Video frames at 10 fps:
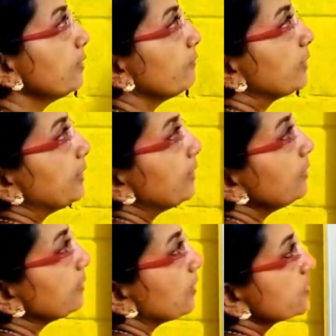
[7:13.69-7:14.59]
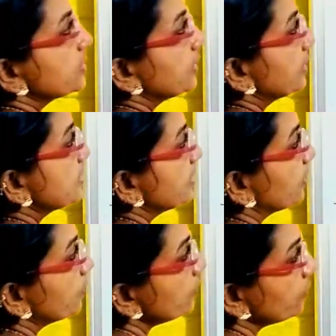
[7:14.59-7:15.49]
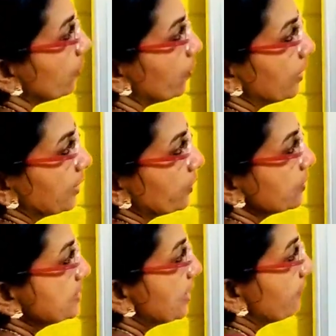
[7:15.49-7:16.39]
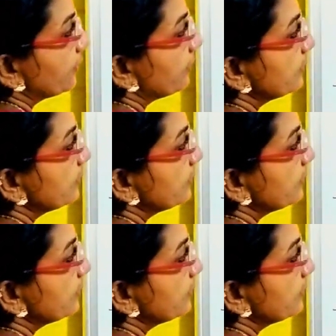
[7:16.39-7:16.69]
Written 1000 years ago, all are not surveyed,